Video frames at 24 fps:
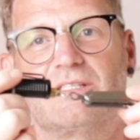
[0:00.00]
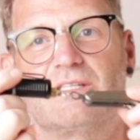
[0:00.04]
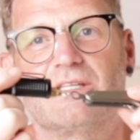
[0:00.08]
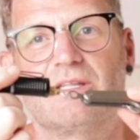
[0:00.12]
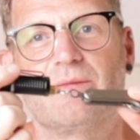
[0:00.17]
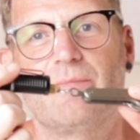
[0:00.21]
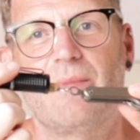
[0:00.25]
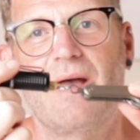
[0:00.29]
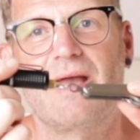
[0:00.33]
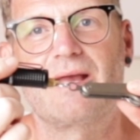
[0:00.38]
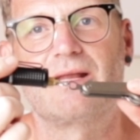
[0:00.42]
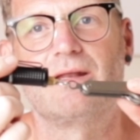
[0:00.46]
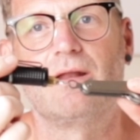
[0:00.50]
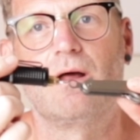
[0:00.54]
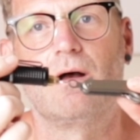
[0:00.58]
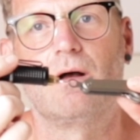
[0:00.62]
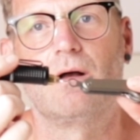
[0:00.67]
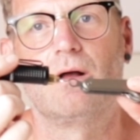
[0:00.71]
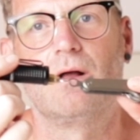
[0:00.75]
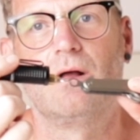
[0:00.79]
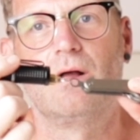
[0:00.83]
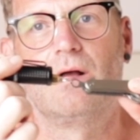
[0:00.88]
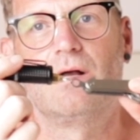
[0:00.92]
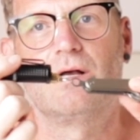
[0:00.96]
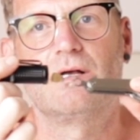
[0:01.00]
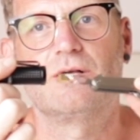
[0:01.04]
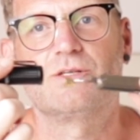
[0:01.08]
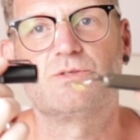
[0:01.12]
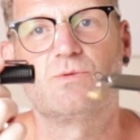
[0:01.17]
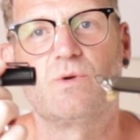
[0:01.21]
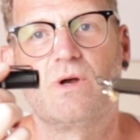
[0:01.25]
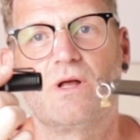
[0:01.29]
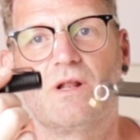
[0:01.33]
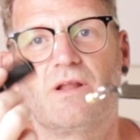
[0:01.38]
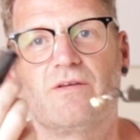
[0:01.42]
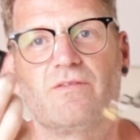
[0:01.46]
to the magnet as
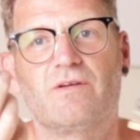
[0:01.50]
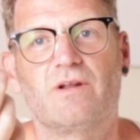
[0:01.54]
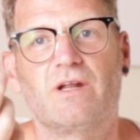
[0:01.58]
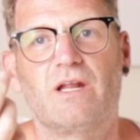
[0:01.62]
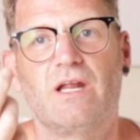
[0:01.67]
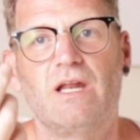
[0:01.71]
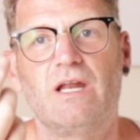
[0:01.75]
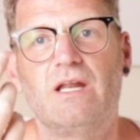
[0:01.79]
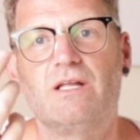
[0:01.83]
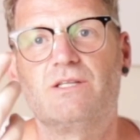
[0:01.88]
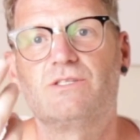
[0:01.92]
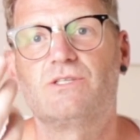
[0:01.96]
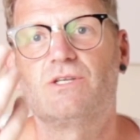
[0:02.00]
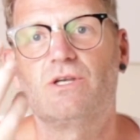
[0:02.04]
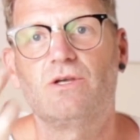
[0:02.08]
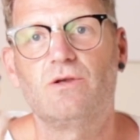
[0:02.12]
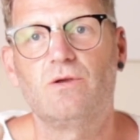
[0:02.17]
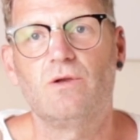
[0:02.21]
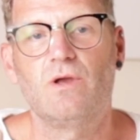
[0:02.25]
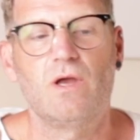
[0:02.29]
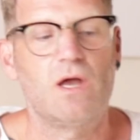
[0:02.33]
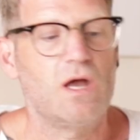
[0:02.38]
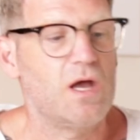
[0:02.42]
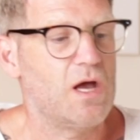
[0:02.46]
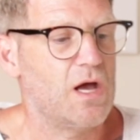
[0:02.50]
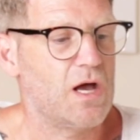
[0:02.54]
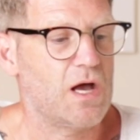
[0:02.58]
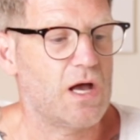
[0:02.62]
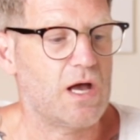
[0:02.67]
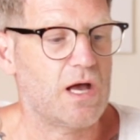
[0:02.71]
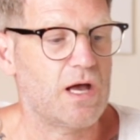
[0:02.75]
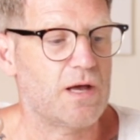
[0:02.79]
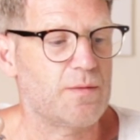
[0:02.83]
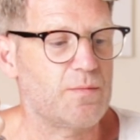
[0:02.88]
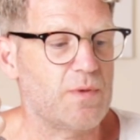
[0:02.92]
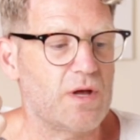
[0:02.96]
well if I need it to,
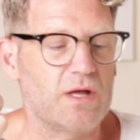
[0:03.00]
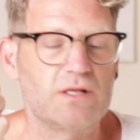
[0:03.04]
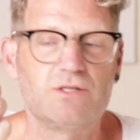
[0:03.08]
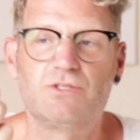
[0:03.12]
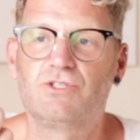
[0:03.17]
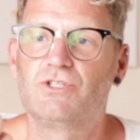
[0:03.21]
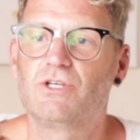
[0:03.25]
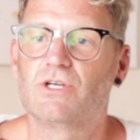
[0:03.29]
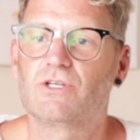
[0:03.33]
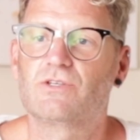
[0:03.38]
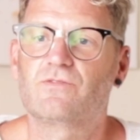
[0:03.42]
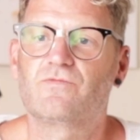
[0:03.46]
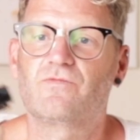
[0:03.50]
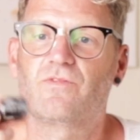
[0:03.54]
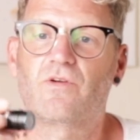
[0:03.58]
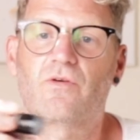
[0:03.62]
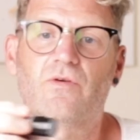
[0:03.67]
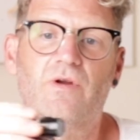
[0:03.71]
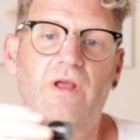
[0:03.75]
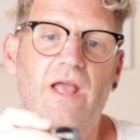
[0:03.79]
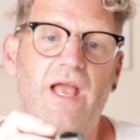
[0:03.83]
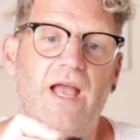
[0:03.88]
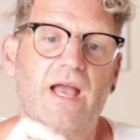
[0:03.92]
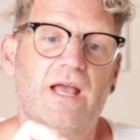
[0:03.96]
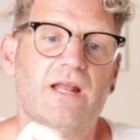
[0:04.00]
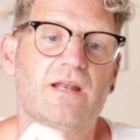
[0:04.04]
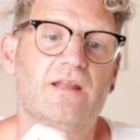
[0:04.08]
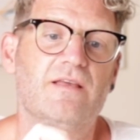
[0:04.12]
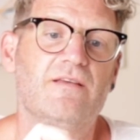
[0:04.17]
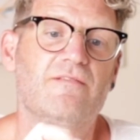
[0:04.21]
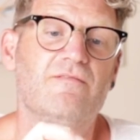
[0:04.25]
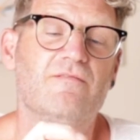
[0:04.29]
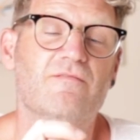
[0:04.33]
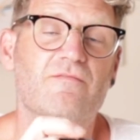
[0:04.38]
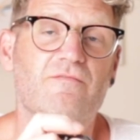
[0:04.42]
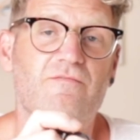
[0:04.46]
and just very
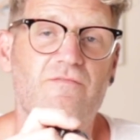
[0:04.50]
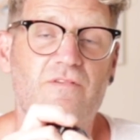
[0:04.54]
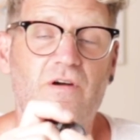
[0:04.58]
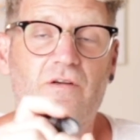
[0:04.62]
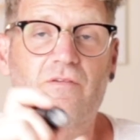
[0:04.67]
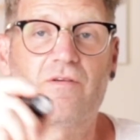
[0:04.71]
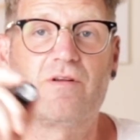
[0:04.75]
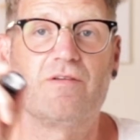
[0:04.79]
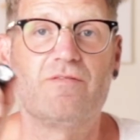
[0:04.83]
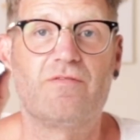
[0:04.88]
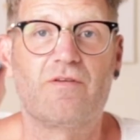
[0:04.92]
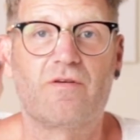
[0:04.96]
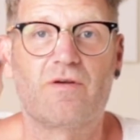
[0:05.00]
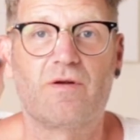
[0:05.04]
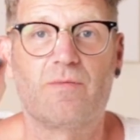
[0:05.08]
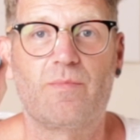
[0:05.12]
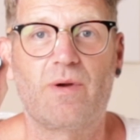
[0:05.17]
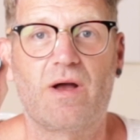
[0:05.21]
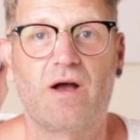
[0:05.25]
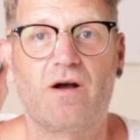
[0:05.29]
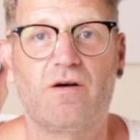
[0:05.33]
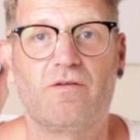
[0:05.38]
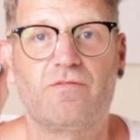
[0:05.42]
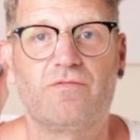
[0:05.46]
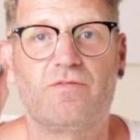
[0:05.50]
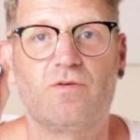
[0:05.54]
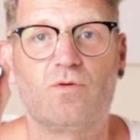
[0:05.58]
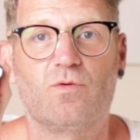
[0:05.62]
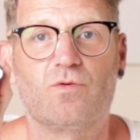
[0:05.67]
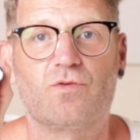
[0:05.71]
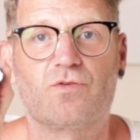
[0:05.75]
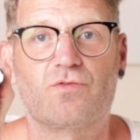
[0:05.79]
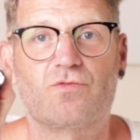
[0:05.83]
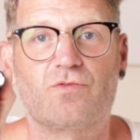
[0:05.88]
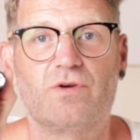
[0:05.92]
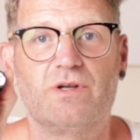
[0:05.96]
handy, very
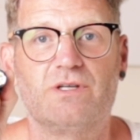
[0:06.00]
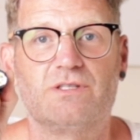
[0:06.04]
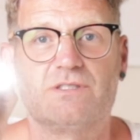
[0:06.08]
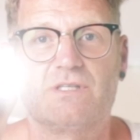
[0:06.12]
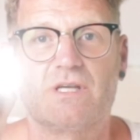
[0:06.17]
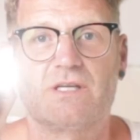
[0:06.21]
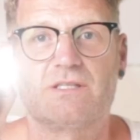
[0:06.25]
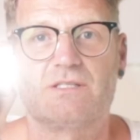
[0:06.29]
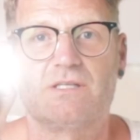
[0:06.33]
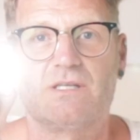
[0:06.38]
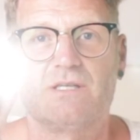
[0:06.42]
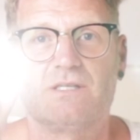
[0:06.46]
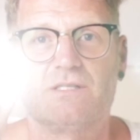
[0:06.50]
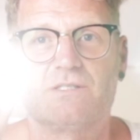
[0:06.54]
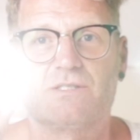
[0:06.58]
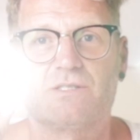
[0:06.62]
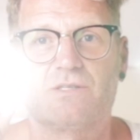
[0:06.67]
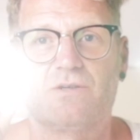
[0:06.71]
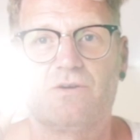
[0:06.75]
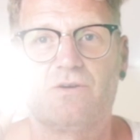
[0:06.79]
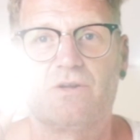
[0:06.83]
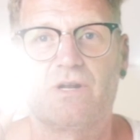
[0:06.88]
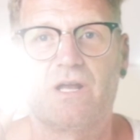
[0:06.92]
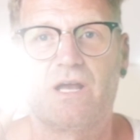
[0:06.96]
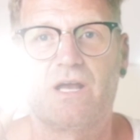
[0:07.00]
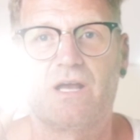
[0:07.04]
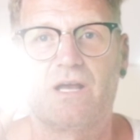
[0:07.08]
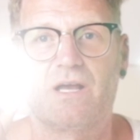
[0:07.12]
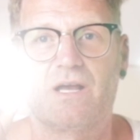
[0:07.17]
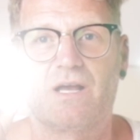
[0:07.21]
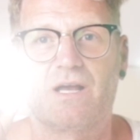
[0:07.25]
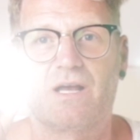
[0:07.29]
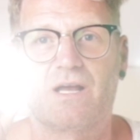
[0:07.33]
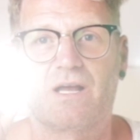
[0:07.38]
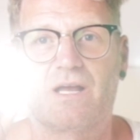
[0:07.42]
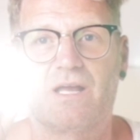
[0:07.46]
powerful. 3 settings on it.
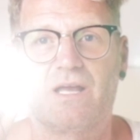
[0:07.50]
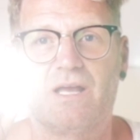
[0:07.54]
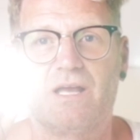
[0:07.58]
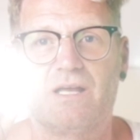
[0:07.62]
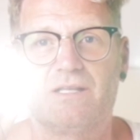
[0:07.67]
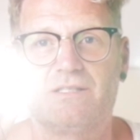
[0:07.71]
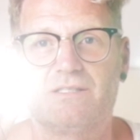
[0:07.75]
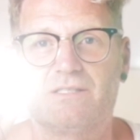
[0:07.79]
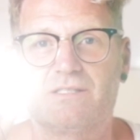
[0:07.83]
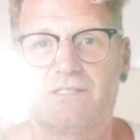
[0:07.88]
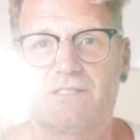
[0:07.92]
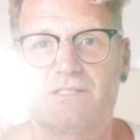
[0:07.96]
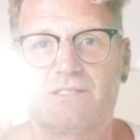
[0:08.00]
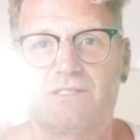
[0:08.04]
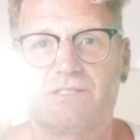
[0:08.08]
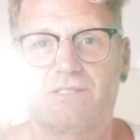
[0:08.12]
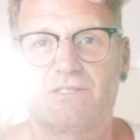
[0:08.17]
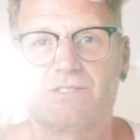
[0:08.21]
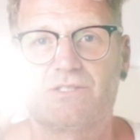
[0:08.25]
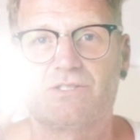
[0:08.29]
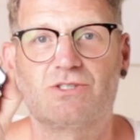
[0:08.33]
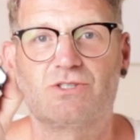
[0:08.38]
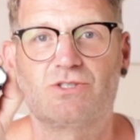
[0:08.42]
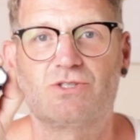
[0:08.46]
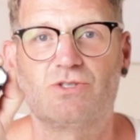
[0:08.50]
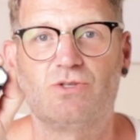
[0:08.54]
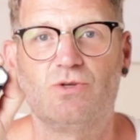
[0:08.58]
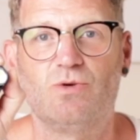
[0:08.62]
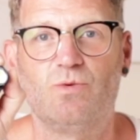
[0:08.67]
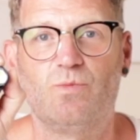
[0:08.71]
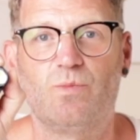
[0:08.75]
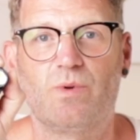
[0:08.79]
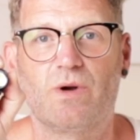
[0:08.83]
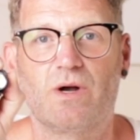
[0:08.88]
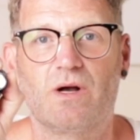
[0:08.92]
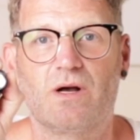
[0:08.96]
It's
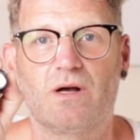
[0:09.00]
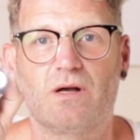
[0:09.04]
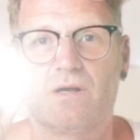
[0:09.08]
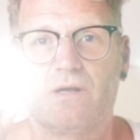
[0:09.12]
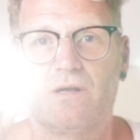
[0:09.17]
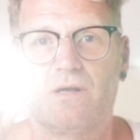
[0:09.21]
super